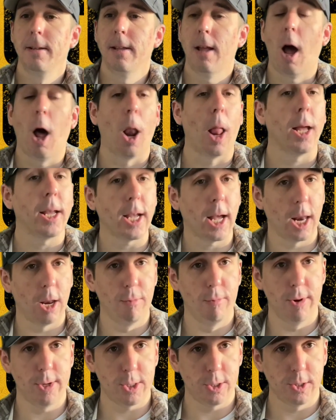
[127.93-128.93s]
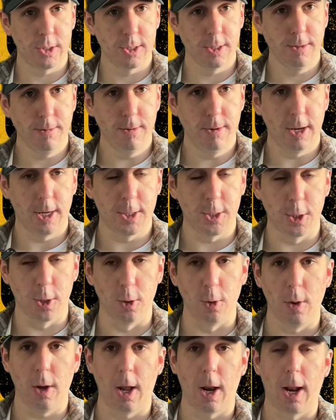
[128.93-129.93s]
I like Alan Richardson. I
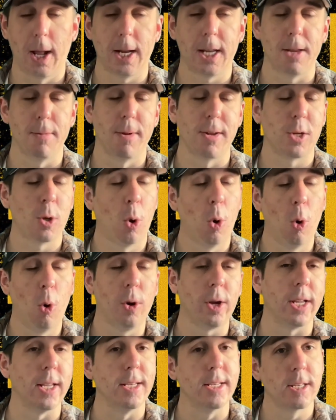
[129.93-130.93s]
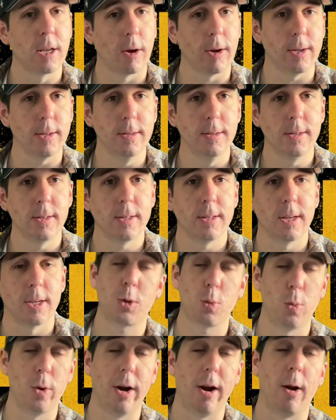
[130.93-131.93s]
do. I like him as Hawk in Titans.
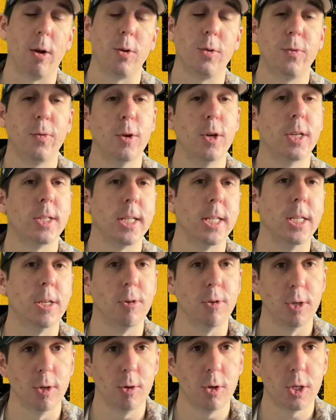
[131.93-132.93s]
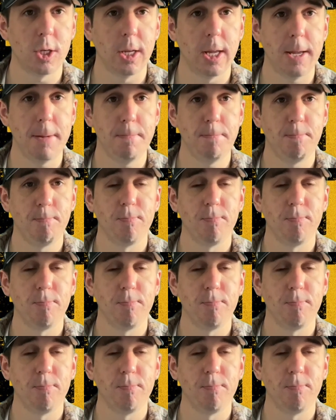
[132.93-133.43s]
That's where I was first introduced to him.